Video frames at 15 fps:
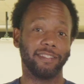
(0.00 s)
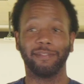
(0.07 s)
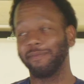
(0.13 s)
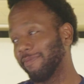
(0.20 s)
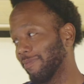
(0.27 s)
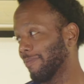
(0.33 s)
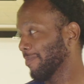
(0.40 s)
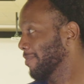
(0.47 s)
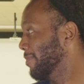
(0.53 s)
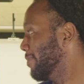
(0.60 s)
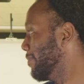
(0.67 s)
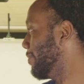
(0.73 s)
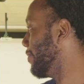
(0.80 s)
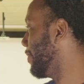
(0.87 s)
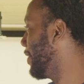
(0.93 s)

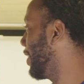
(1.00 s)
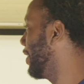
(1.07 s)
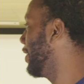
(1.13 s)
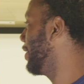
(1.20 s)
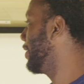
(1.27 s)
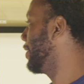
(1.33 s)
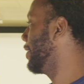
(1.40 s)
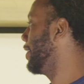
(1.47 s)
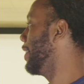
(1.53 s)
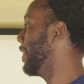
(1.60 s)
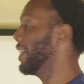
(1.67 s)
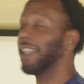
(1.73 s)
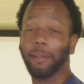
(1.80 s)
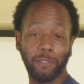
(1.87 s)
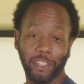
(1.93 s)

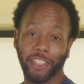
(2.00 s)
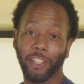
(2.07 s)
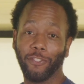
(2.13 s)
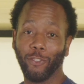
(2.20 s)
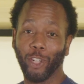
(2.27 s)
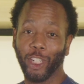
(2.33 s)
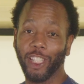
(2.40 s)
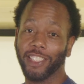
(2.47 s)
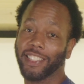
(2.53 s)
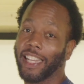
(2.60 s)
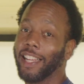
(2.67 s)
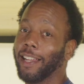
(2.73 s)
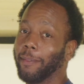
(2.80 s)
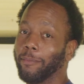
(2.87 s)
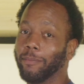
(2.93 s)
And I'm just here for a good
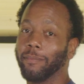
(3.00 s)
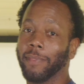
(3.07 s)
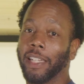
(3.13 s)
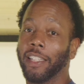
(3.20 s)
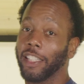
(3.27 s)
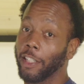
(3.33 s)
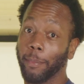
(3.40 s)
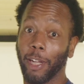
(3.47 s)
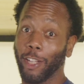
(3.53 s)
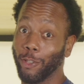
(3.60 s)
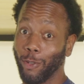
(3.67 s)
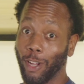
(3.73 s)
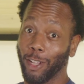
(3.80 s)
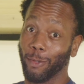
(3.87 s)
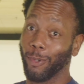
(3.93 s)
time. Letting the ball
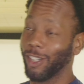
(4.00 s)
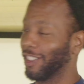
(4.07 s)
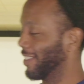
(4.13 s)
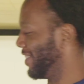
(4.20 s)
do all the work.